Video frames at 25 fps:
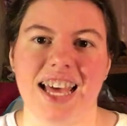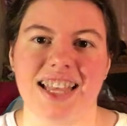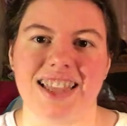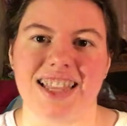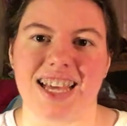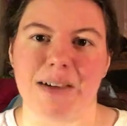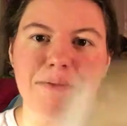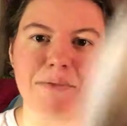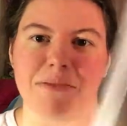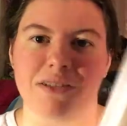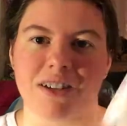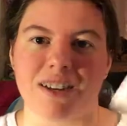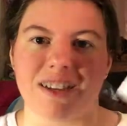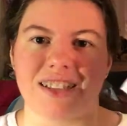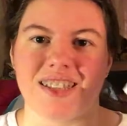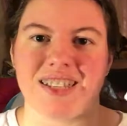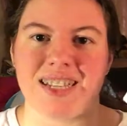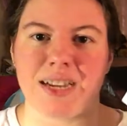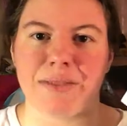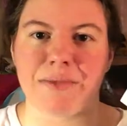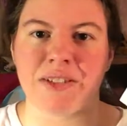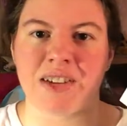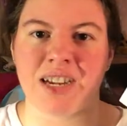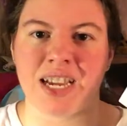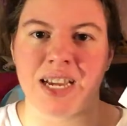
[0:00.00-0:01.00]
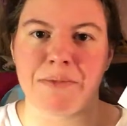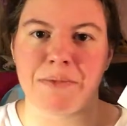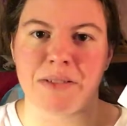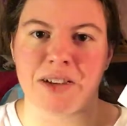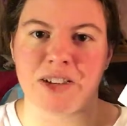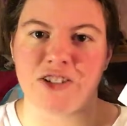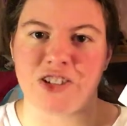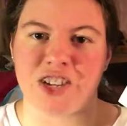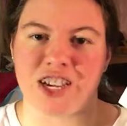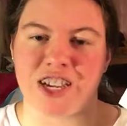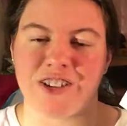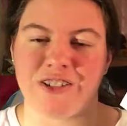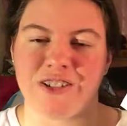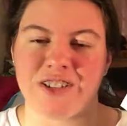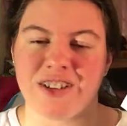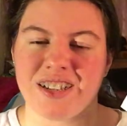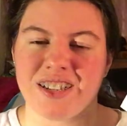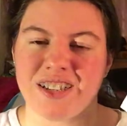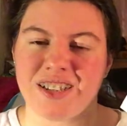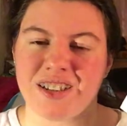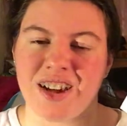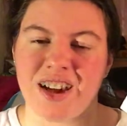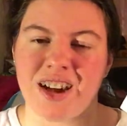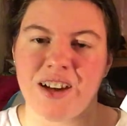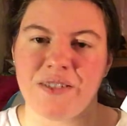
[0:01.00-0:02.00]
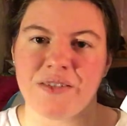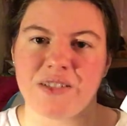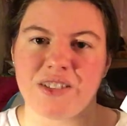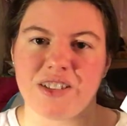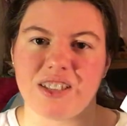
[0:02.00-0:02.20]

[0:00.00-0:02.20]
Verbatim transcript: That book is Nevernight by Jay Kristoff.